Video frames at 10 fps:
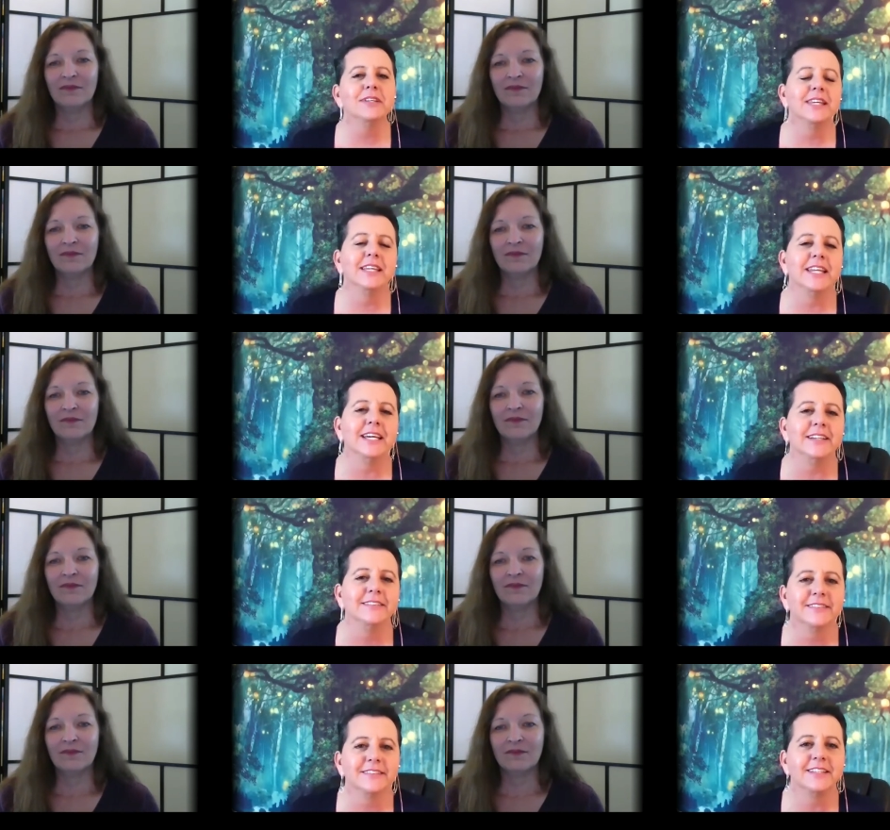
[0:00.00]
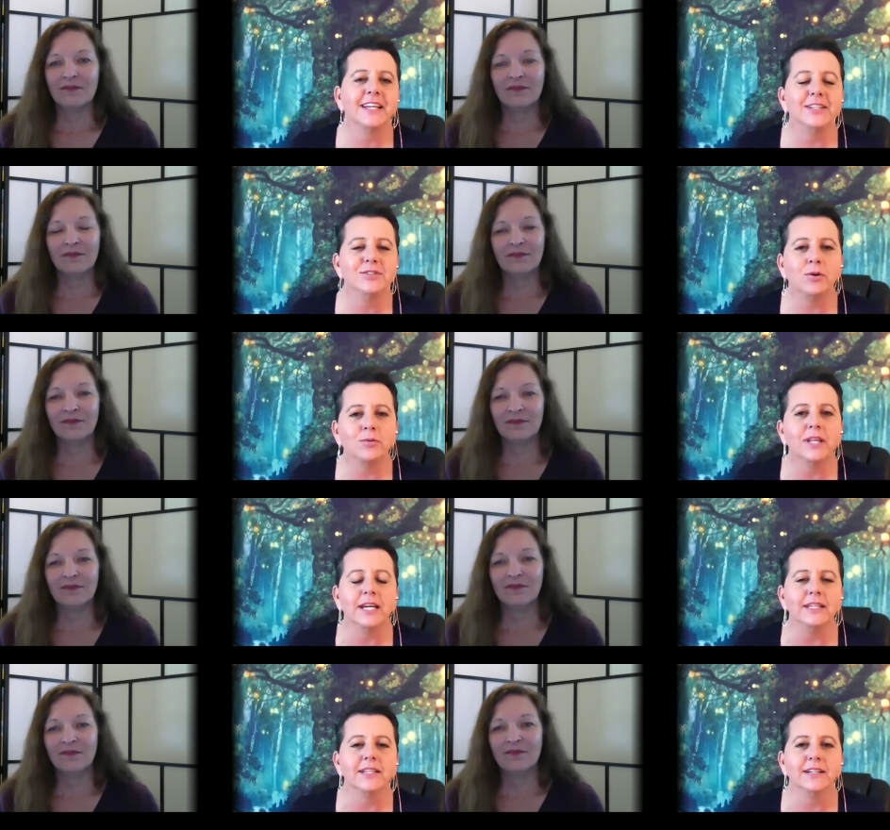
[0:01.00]
Speaker 1: thing that I that I don't
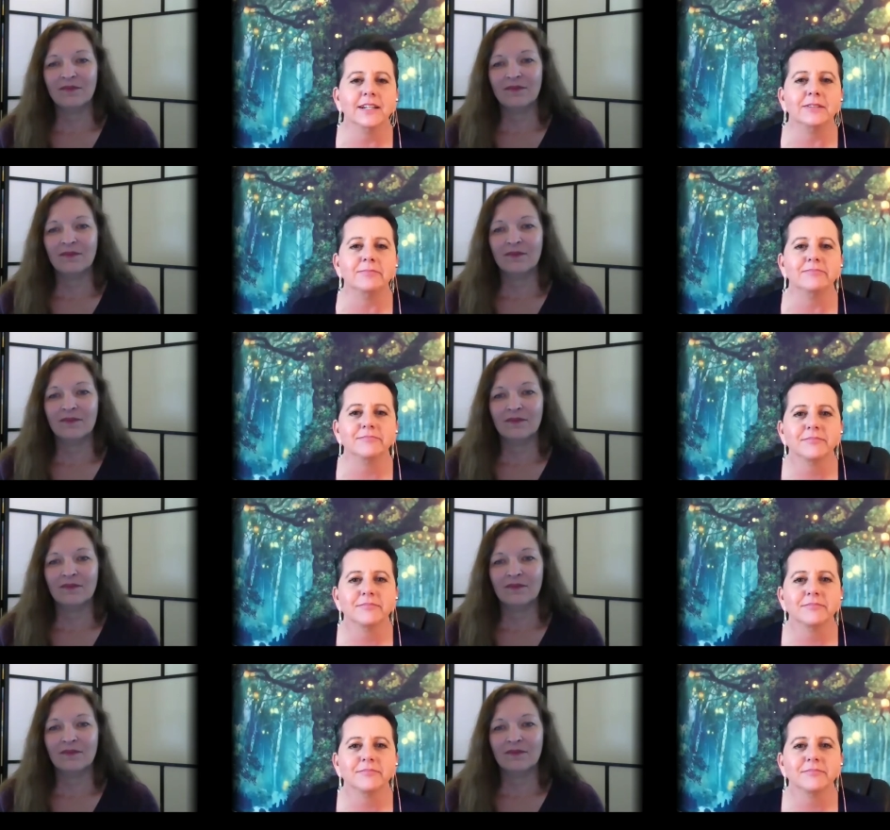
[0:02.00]
like um,